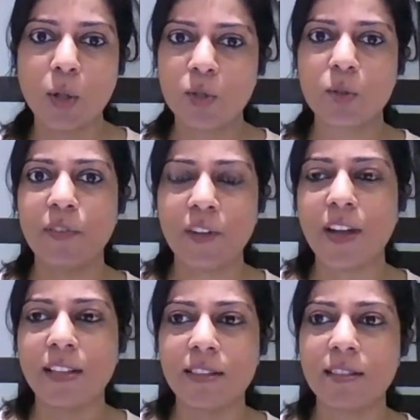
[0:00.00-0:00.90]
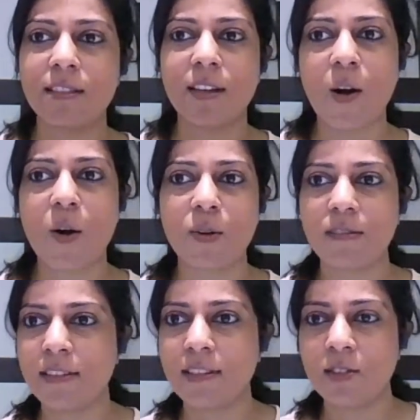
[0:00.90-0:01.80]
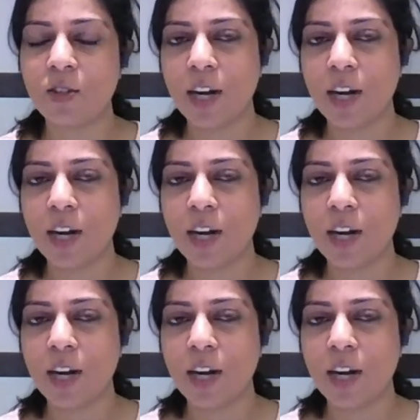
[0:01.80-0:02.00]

lots of events around the